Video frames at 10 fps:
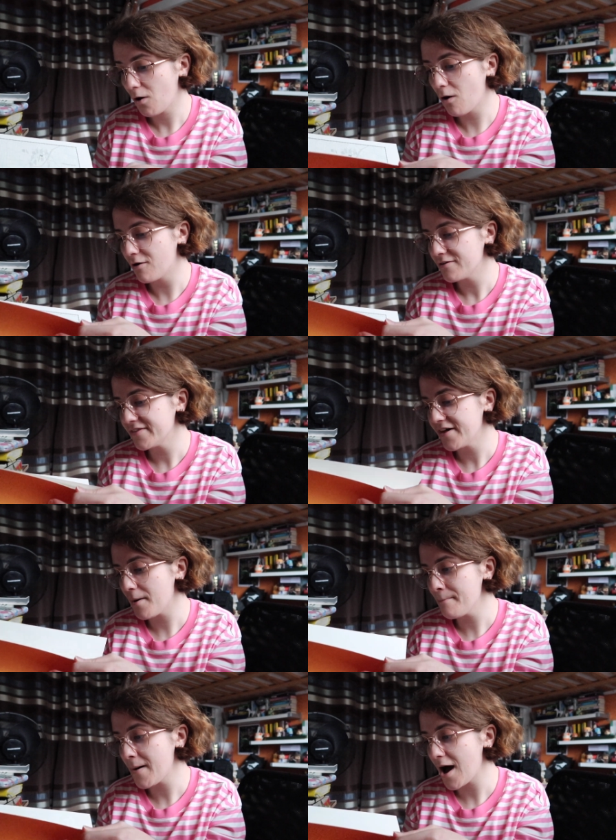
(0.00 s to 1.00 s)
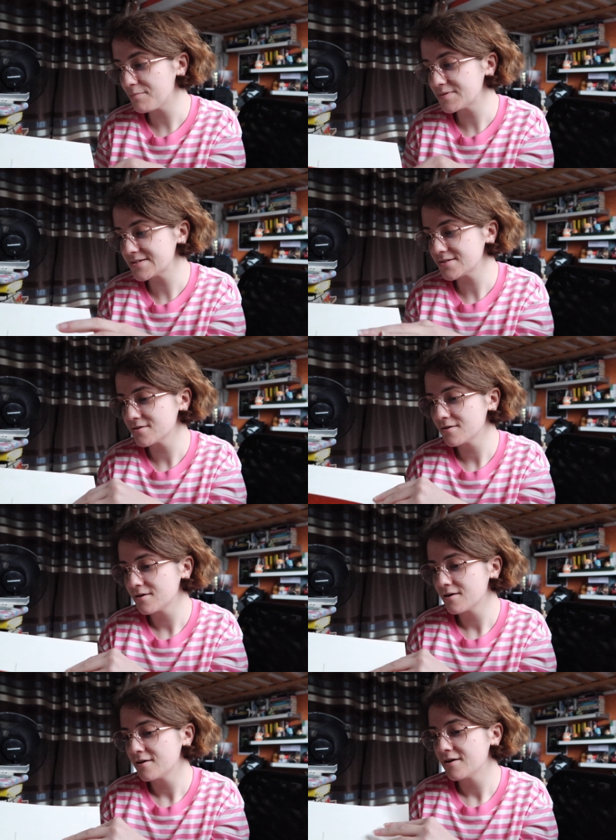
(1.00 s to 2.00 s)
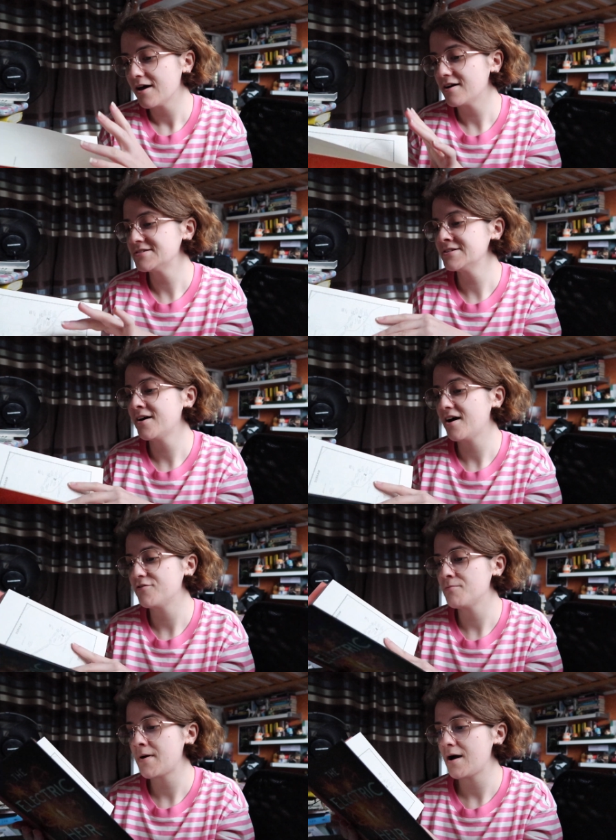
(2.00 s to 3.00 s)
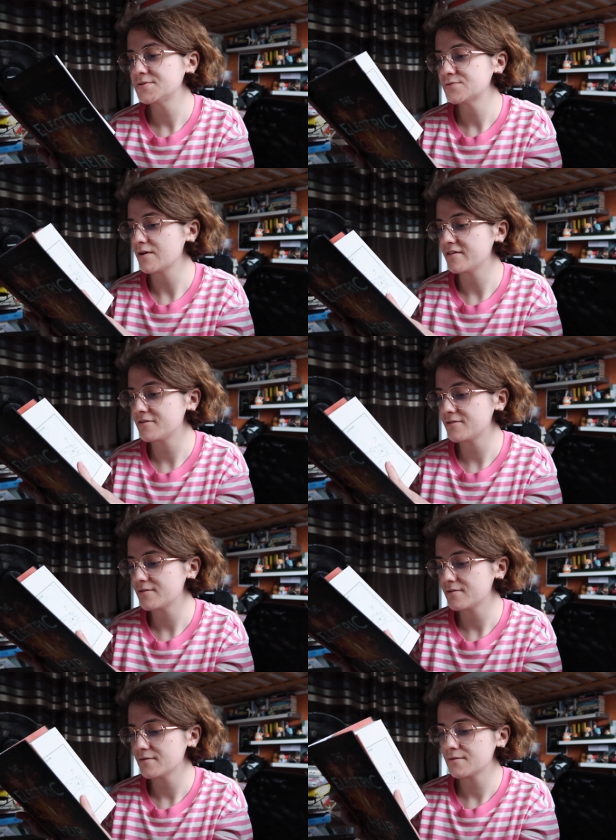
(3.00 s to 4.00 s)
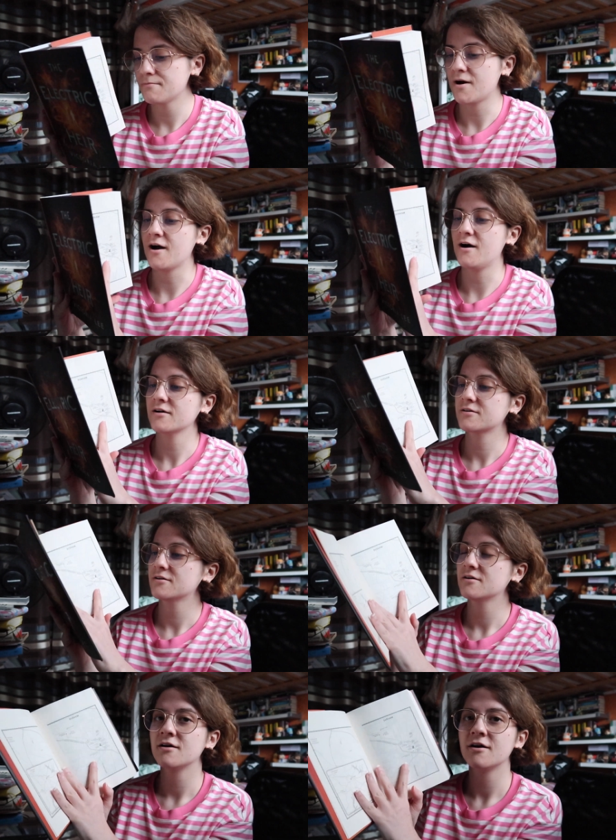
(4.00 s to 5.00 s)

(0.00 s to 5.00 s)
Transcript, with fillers: Oh, there are maps. I didn't have the maps with my arc.